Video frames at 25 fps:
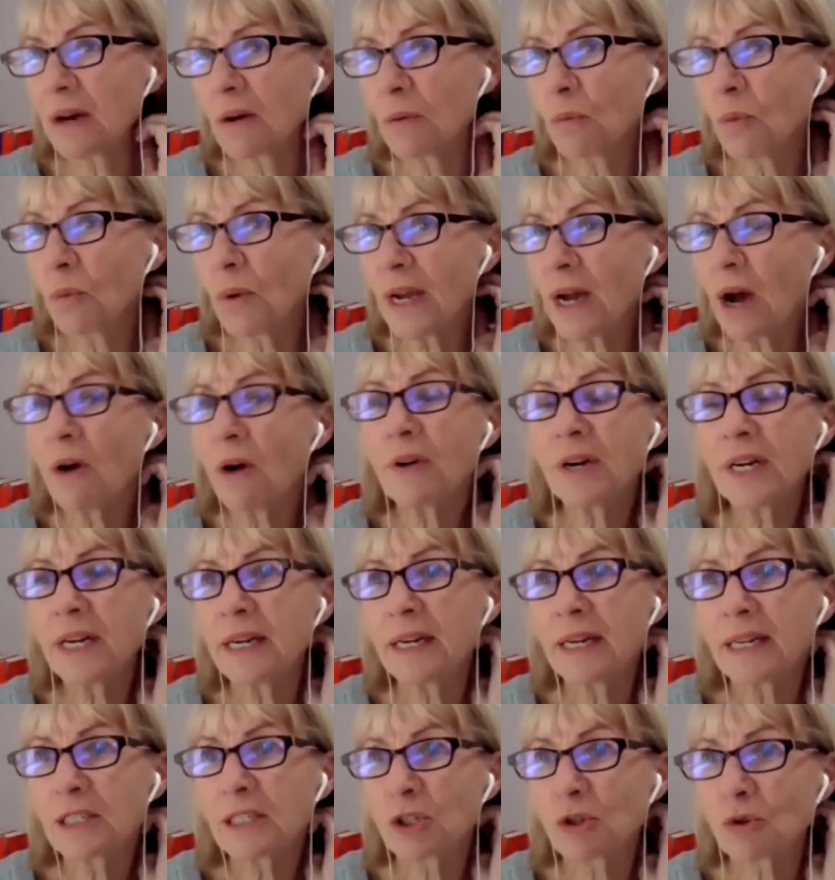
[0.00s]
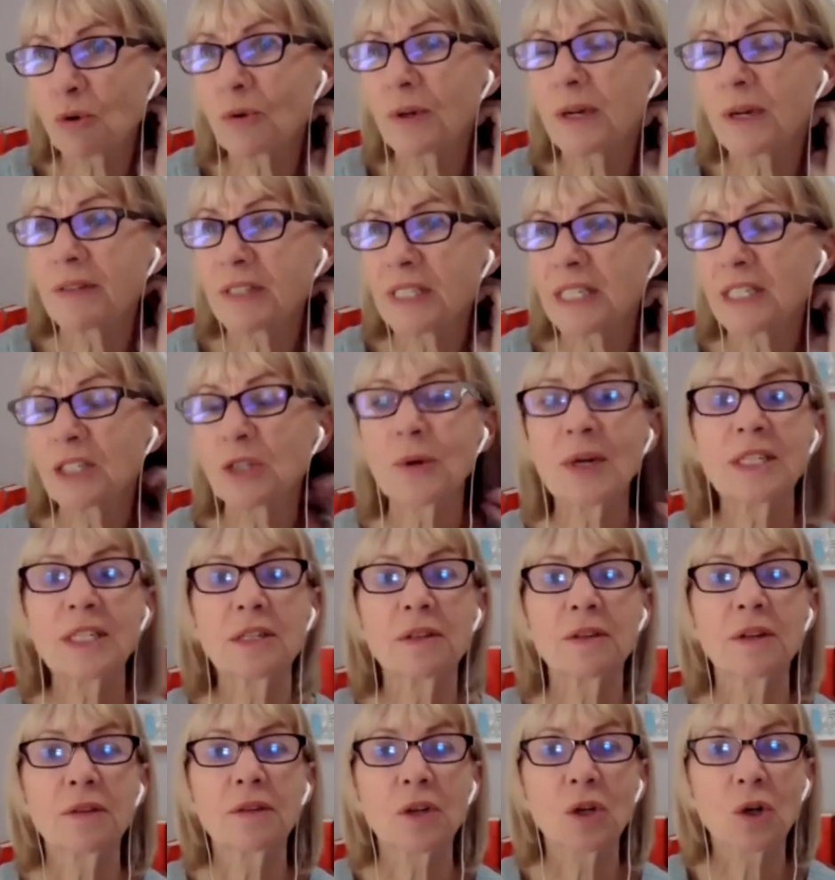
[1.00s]
we are in an extraordinary
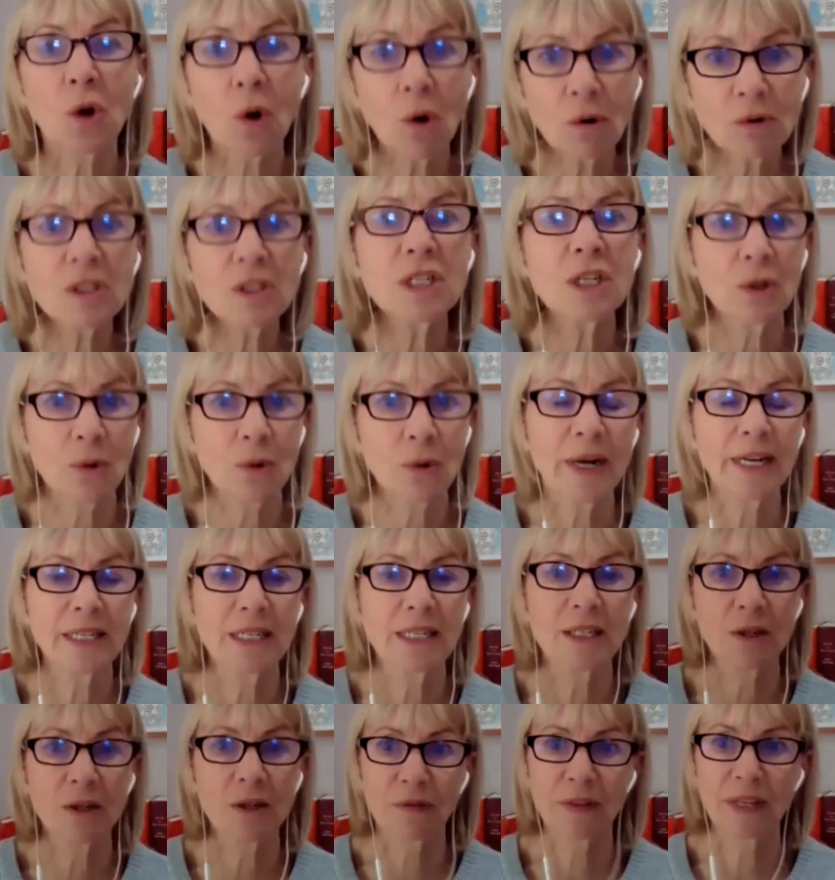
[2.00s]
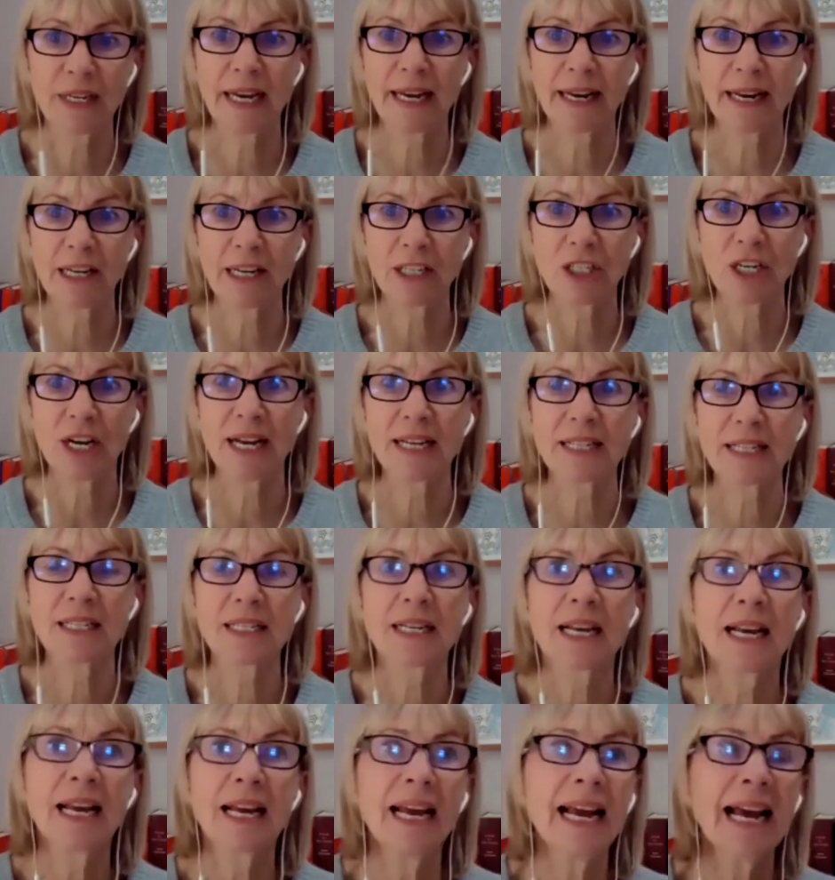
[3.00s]
situation that the consequence of the NHS
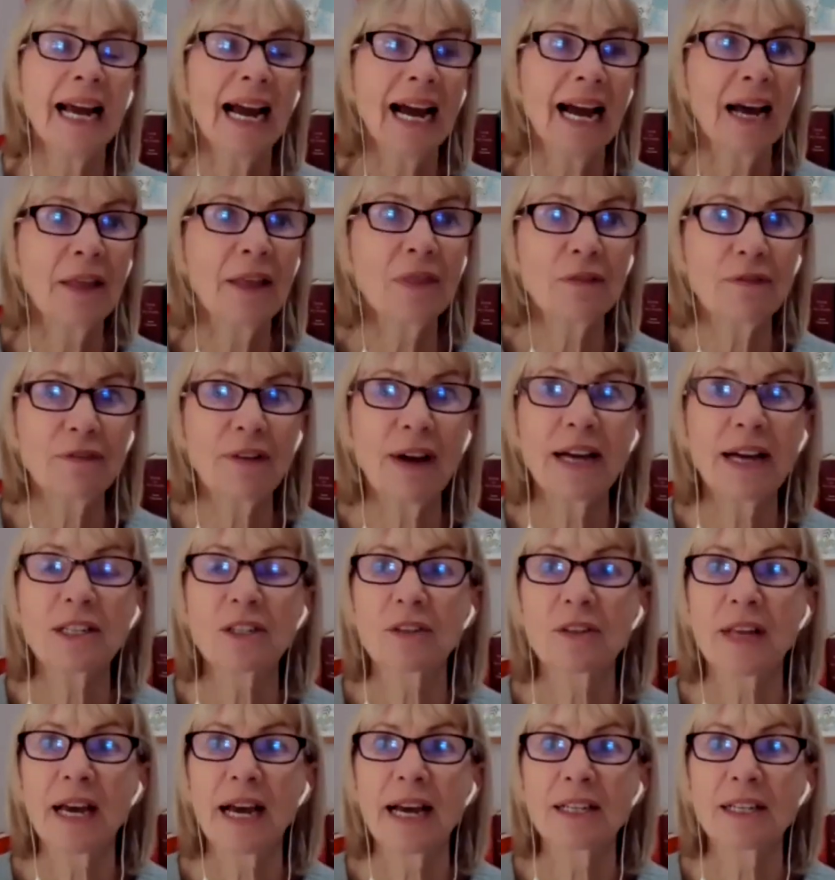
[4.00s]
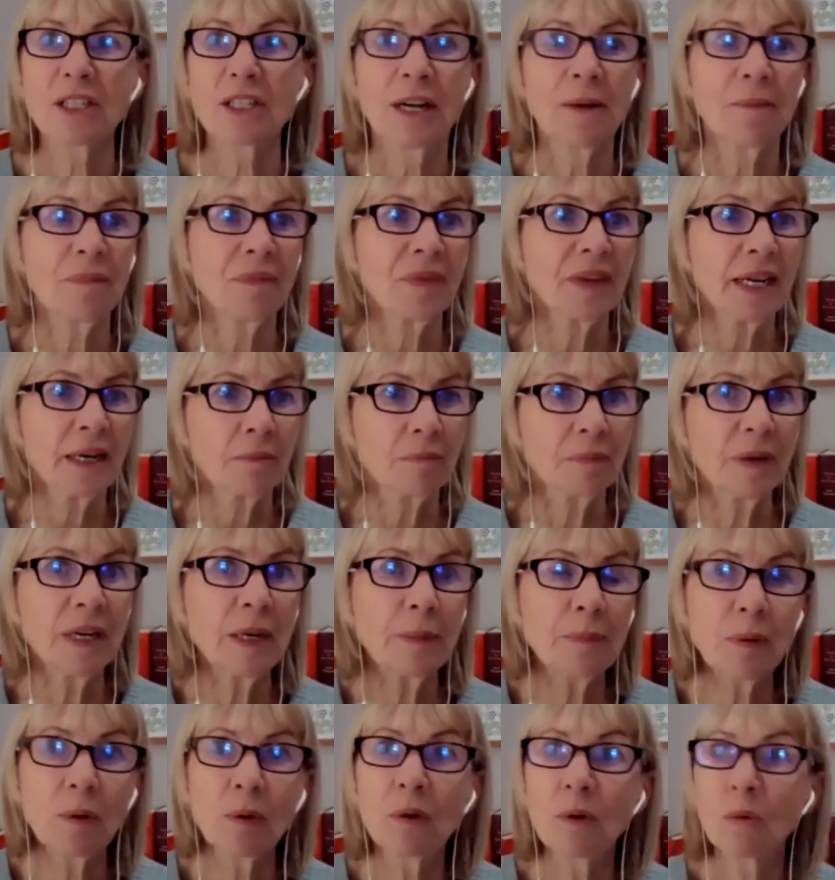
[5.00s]
and the fact that
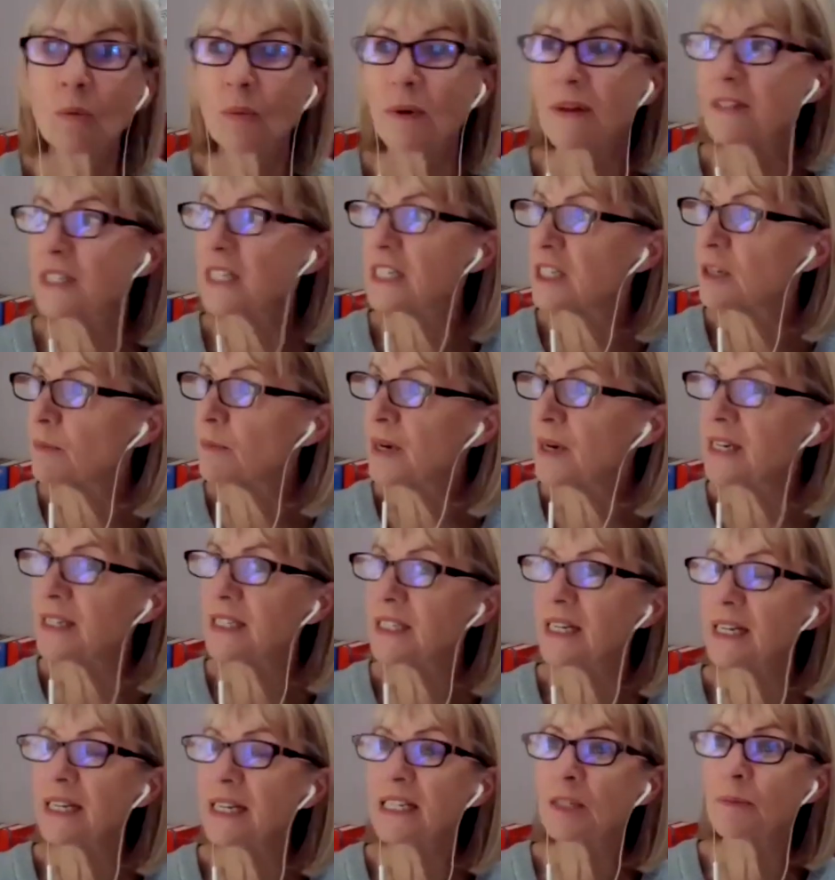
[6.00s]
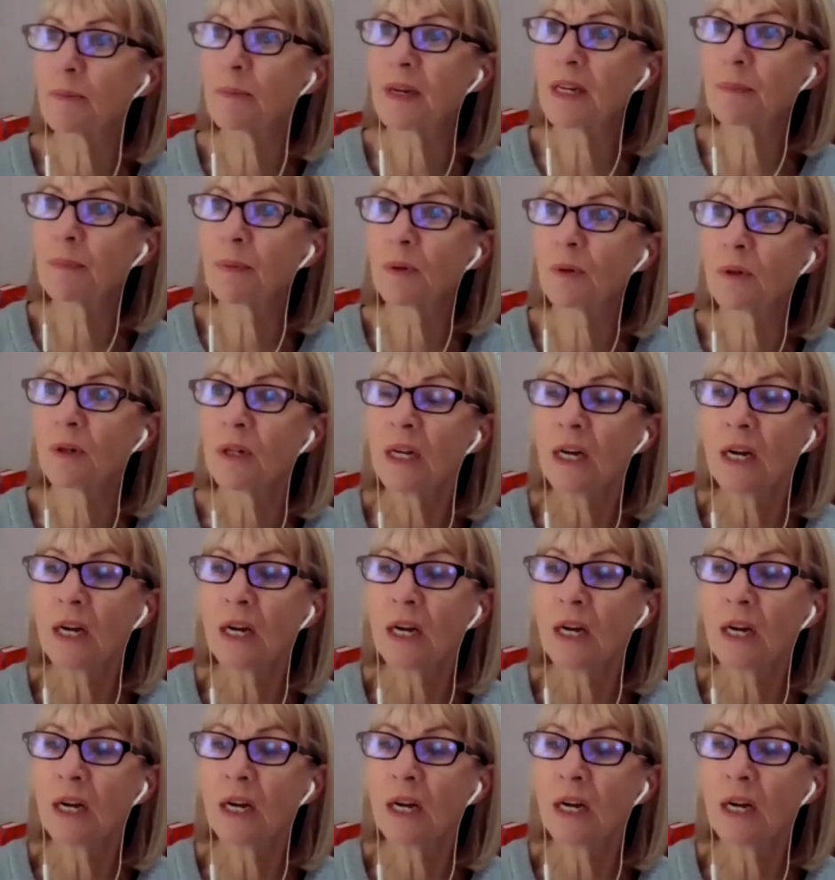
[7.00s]
people with disabilities, people